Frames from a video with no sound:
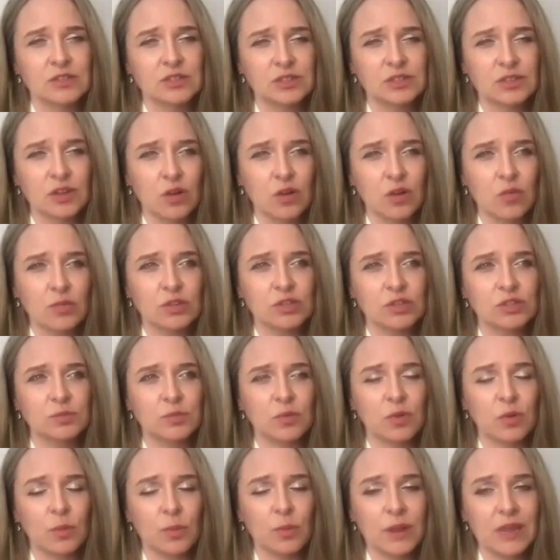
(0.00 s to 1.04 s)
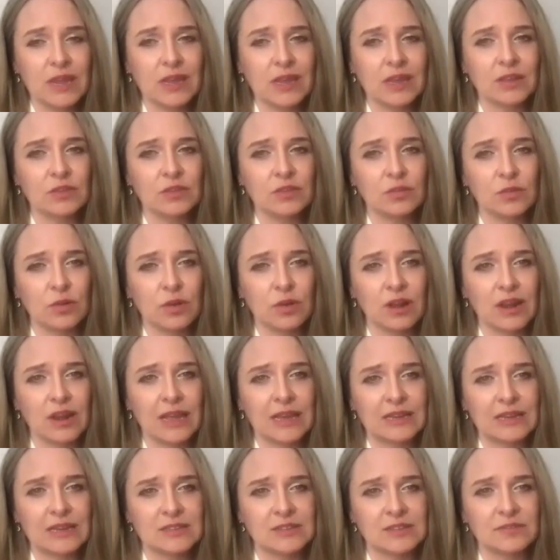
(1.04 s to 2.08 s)
so much more we can do
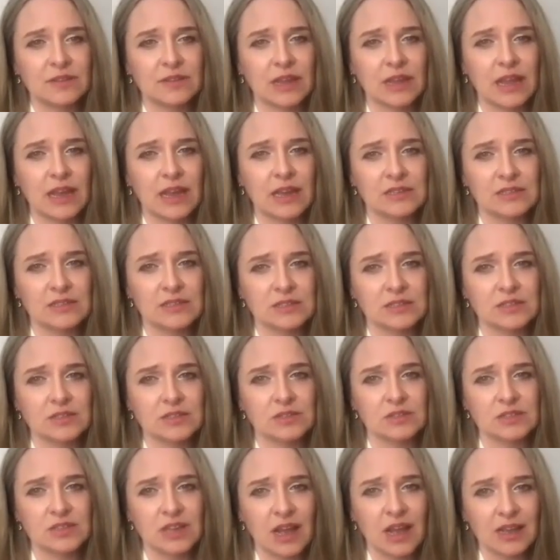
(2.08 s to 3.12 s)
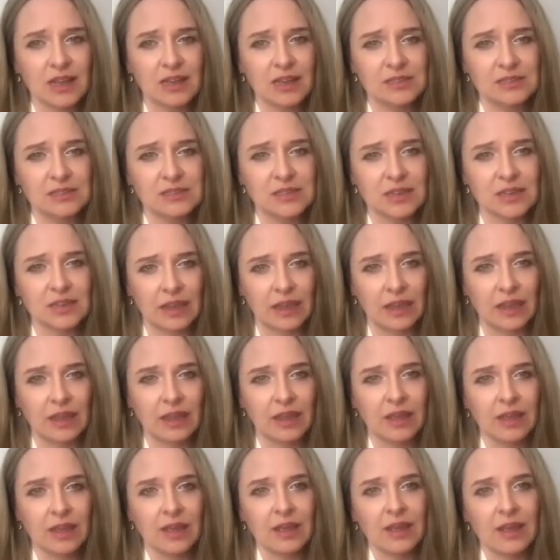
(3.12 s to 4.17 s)
collectively as a society,
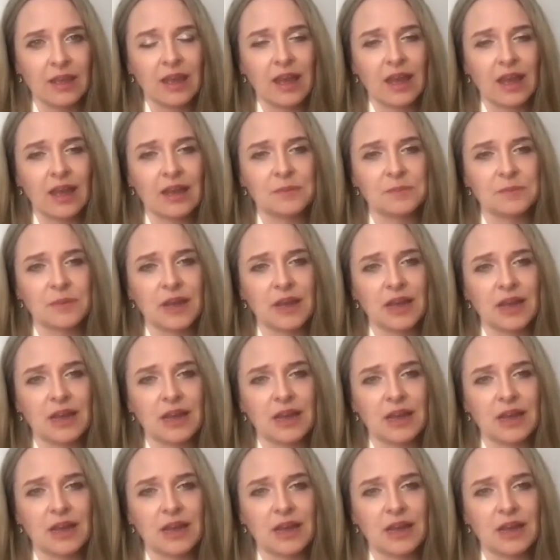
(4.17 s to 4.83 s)
and